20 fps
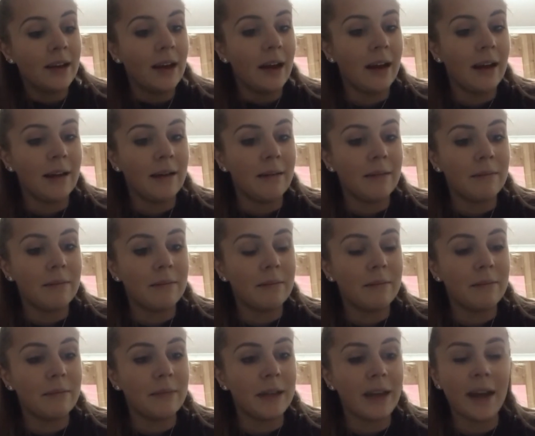
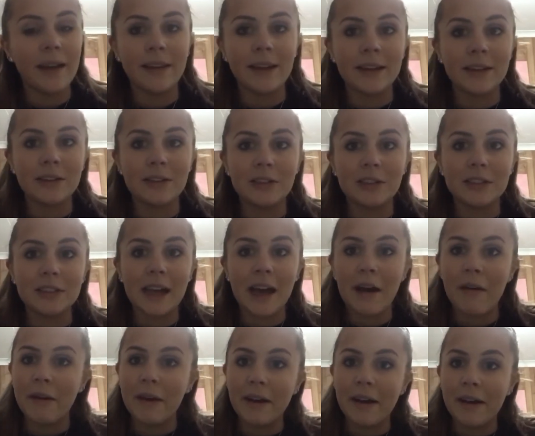But yeah, that's just
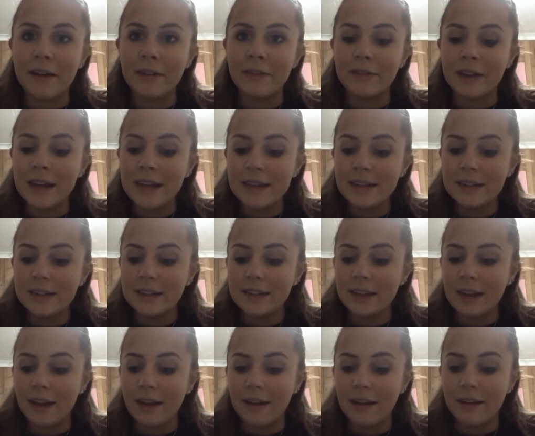how I kind of eat,
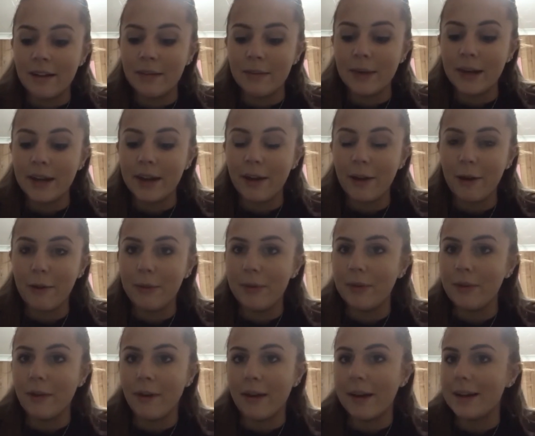and I hope
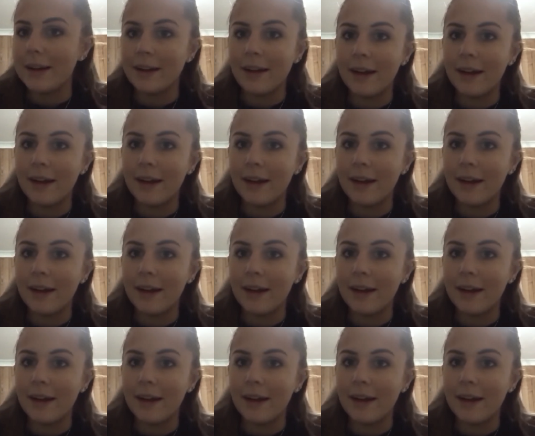you got any